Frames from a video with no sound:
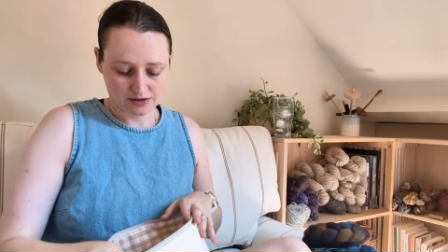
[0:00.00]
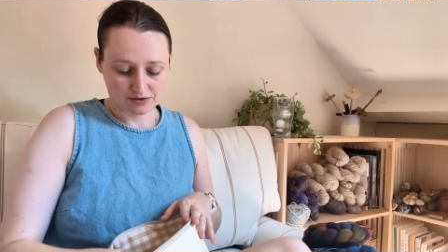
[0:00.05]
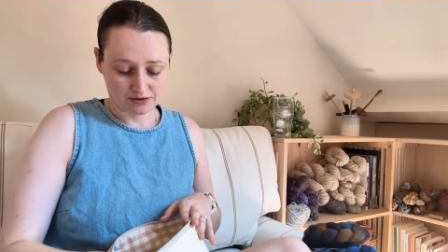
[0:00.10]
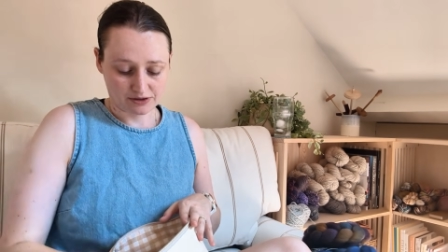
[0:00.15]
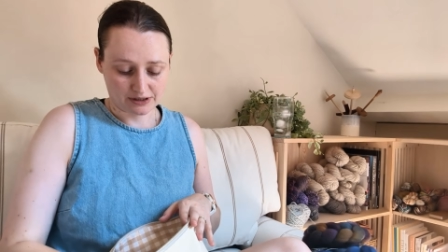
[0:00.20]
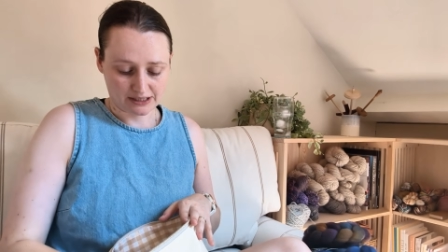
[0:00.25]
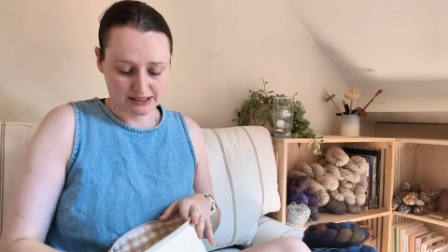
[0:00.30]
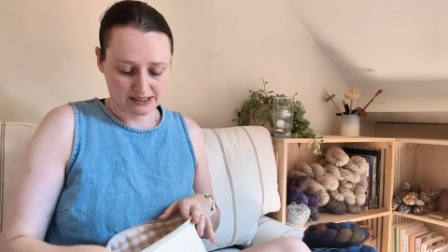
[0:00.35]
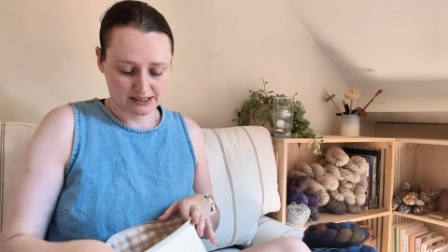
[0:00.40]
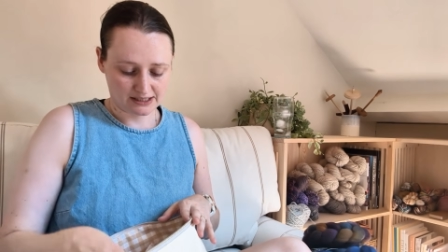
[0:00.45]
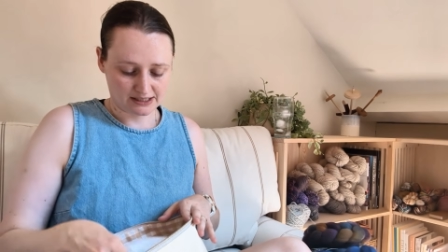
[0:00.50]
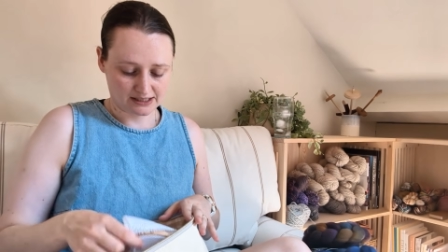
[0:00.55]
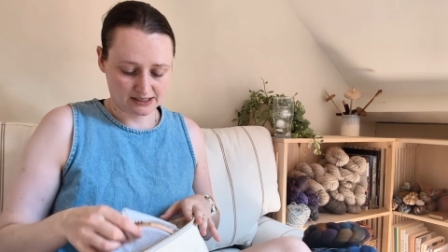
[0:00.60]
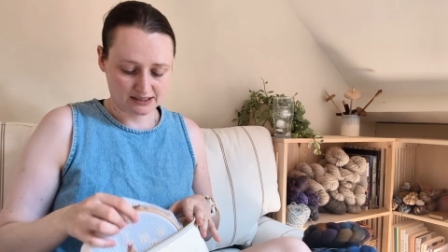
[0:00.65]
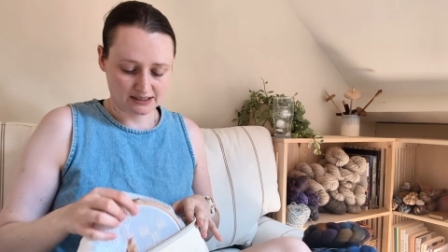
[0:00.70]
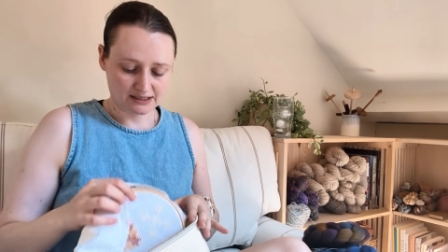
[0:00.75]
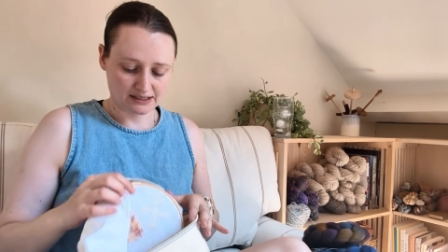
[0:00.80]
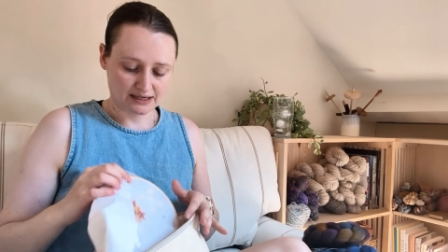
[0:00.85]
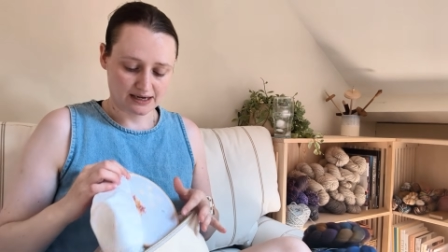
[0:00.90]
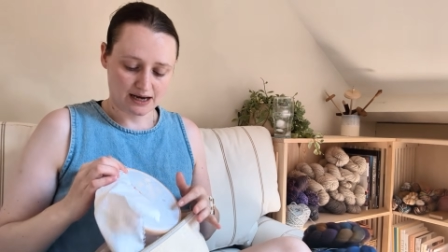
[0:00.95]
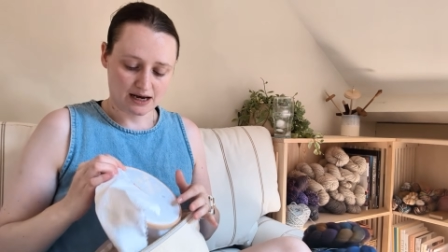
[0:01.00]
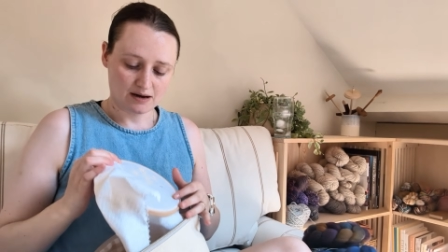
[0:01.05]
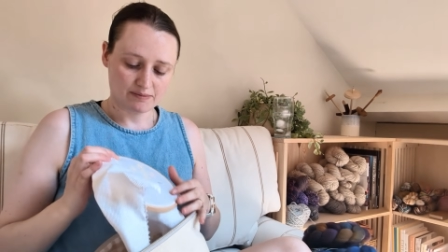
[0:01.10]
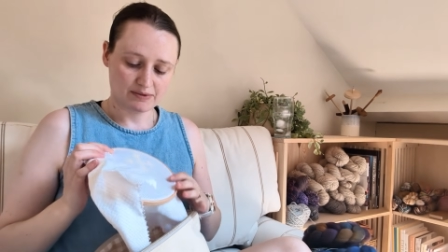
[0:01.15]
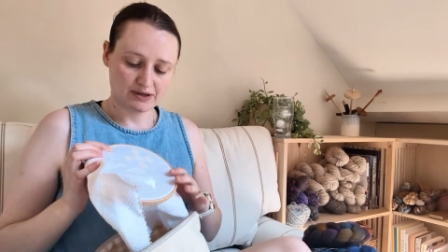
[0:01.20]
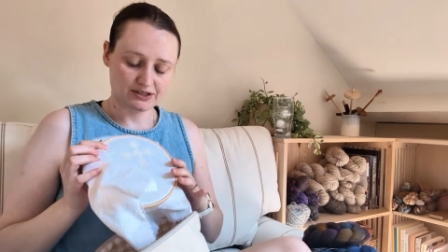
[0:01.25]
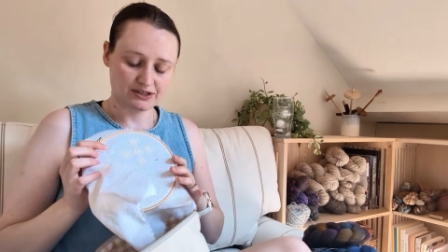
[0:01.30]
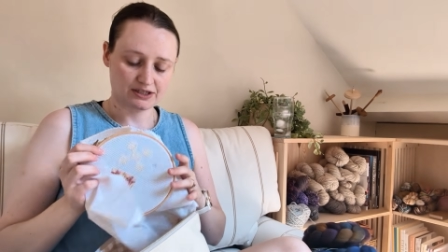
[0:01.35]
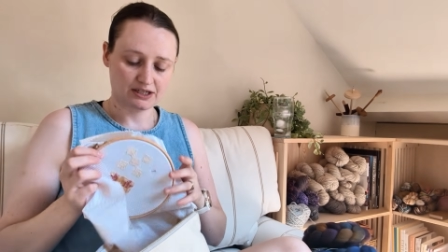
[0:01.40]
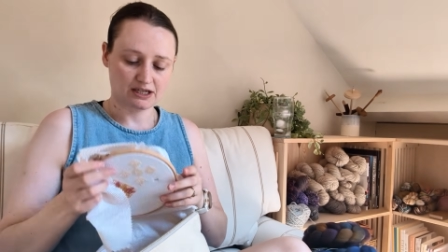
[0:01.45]
through this nap,
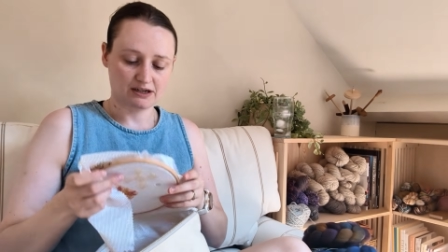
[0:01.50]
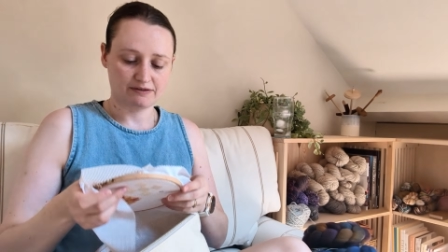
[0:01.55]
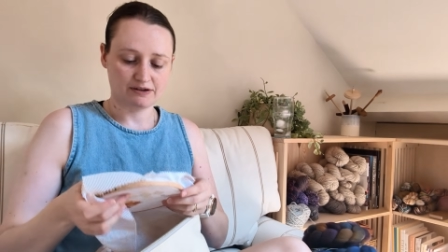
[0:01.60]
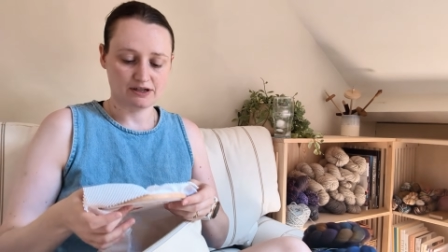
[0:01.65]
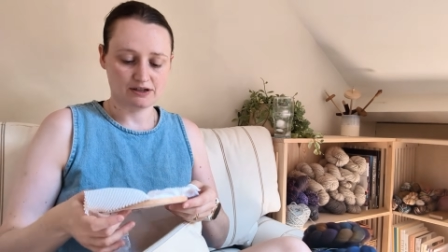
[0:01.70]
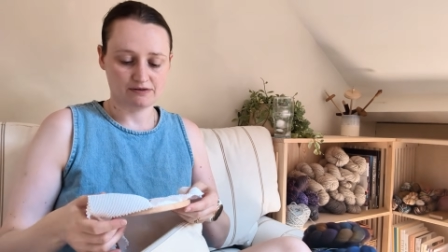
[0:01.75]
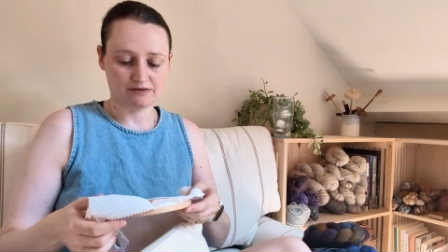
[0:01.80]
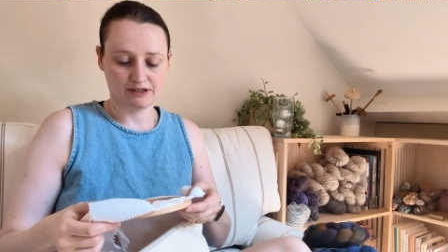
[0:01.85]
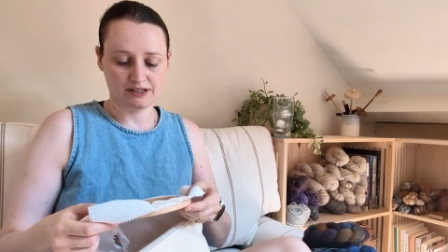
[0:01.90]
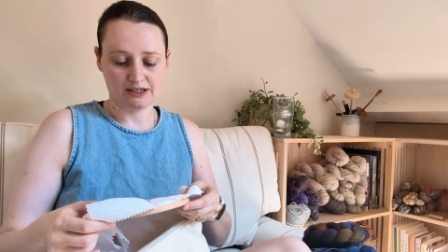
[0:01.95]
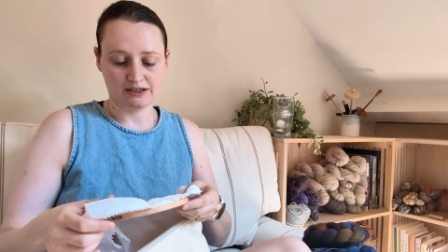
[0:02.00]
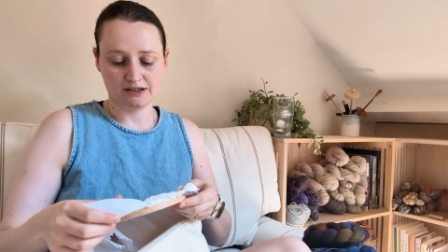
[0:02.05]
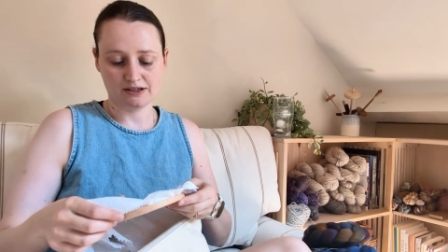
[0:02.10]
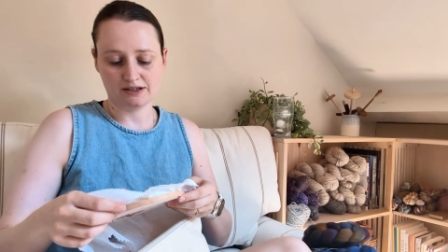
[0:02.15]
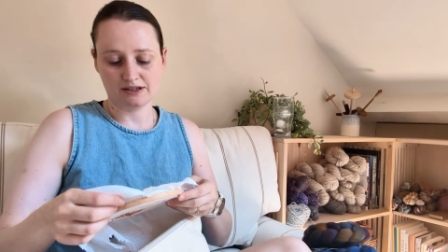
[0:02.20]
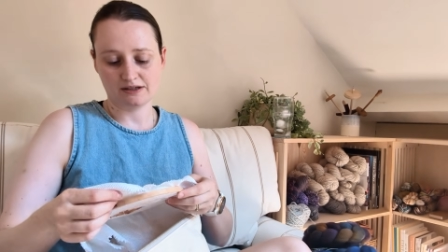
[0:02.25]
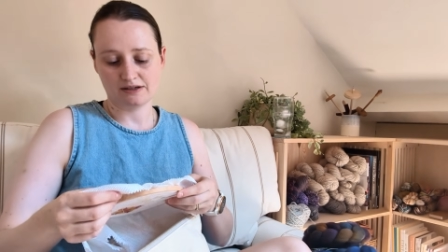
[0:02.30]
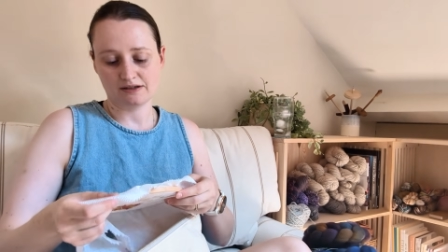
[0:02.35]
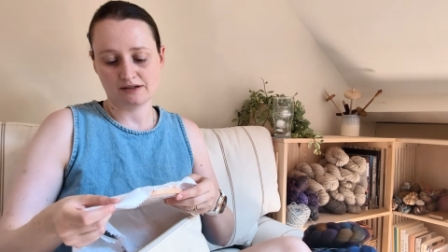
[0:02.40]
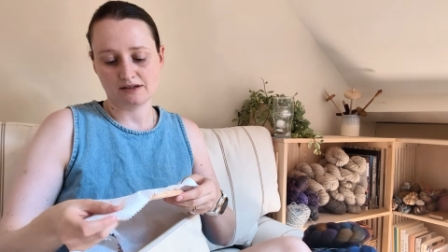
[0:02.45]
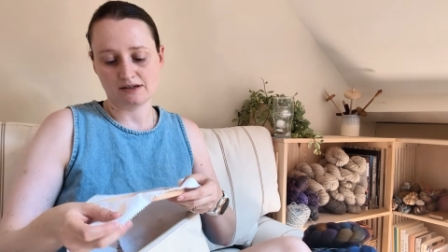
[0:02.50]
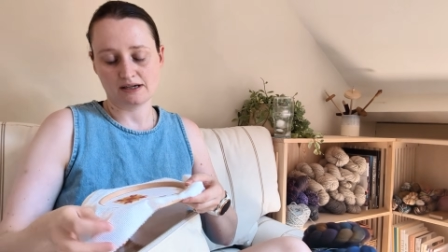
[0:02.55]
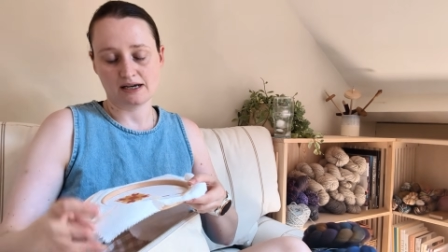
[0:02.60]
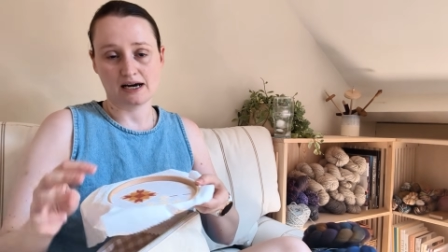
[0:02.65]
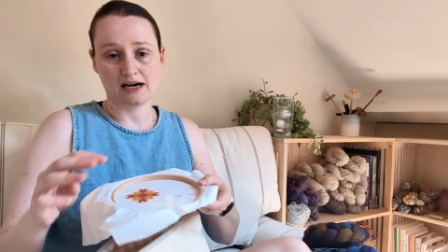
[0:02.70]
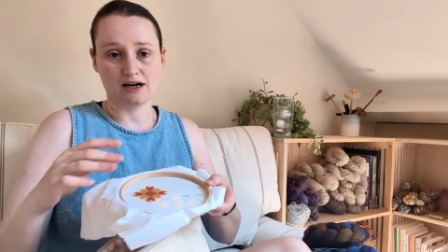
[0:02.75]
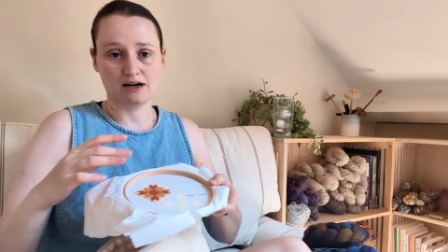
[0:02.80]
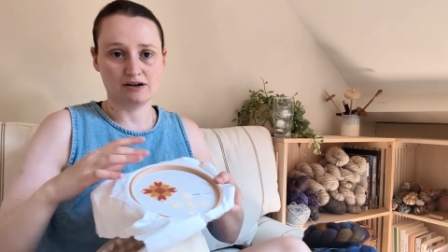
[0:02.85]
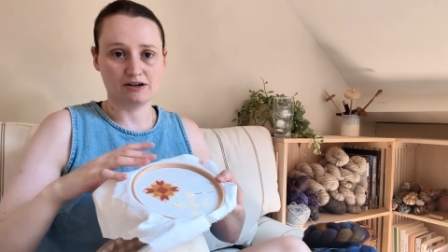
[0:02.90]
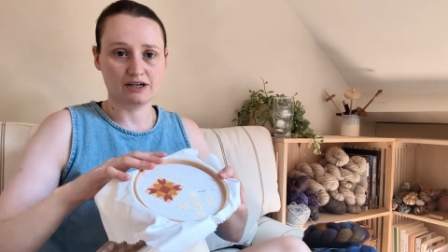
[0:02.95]
I should have hopefully a good
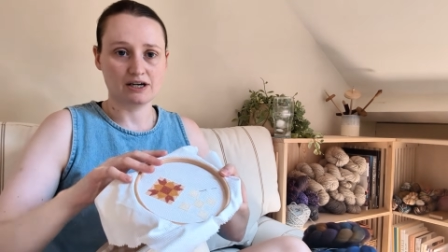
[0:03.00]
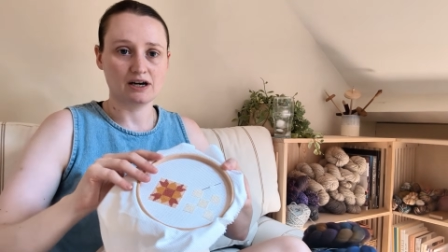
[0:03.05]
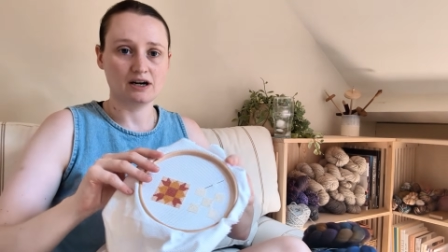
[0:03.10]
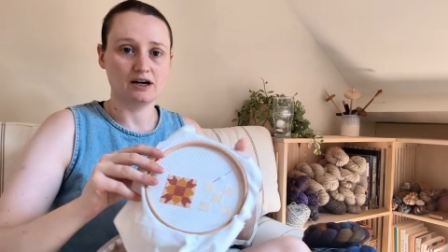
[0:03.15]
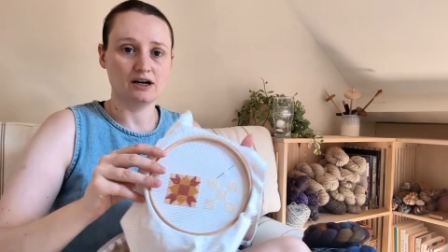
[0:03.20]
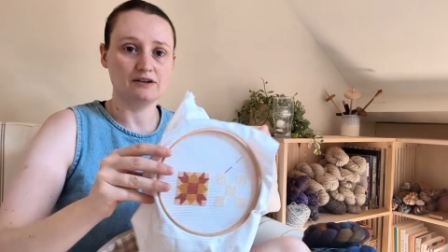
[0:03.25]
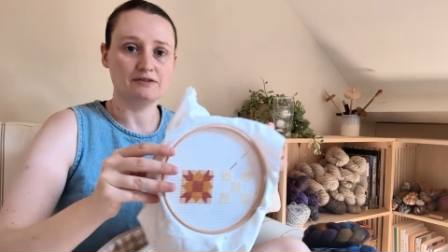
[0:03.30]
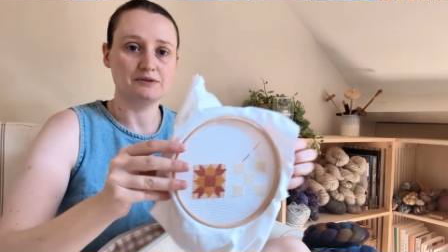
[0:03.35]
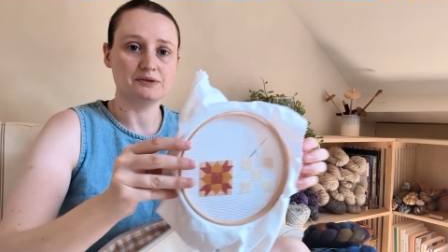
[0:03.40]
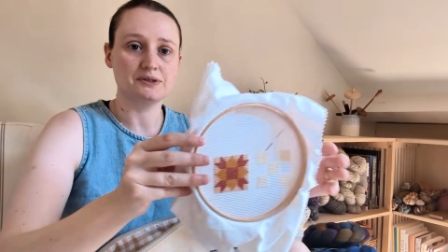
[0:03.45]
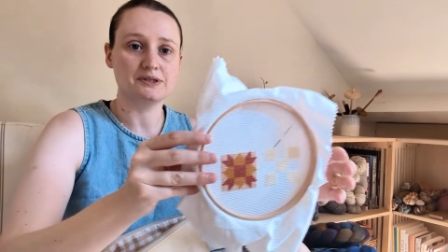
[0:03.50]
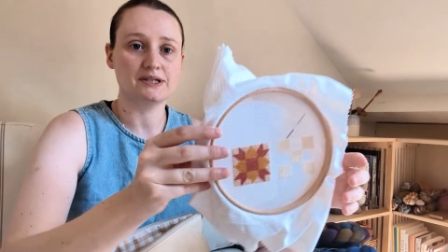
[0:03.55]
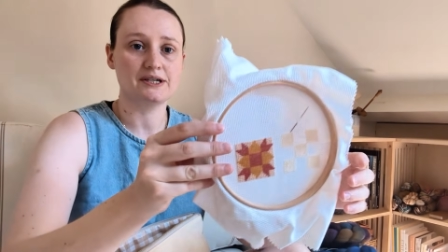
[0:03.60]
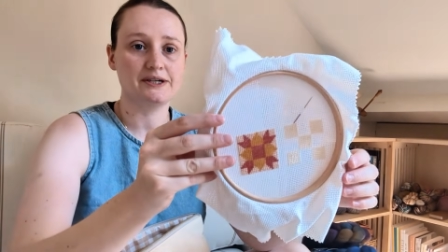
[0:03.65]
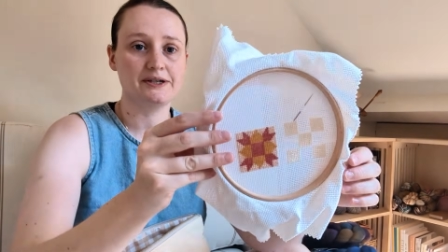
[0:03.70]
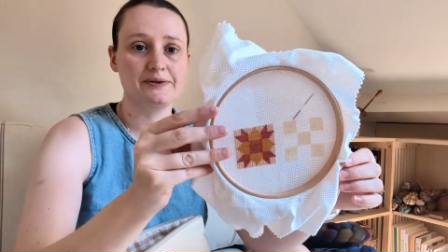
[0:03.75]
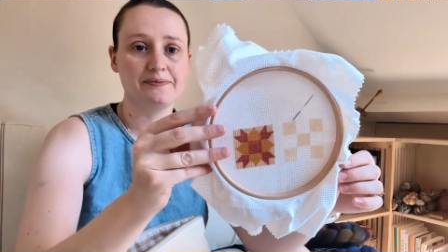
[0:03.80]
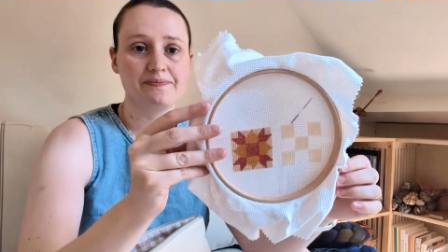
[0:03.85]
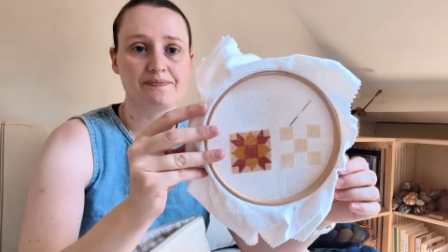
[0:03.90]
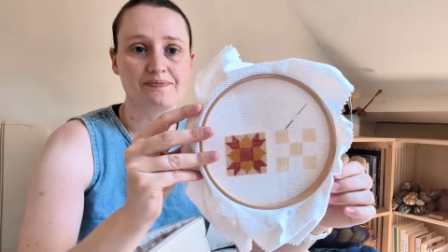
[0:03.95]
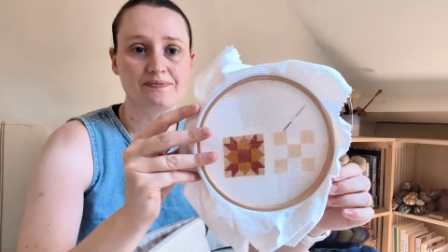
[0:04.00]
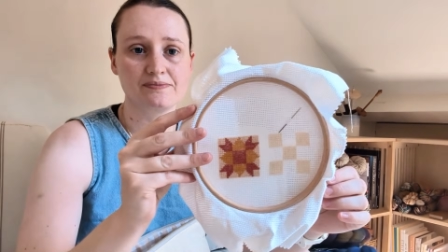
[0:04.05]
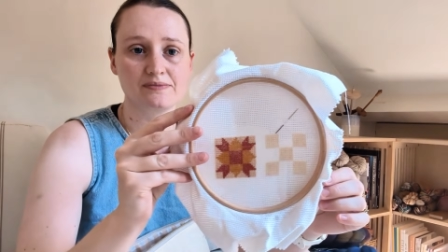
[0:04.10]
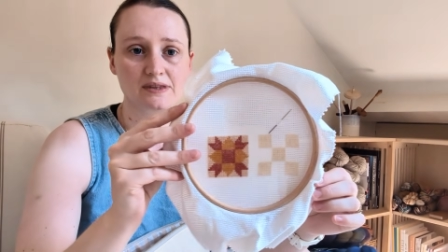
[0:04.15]
hour and a half or so,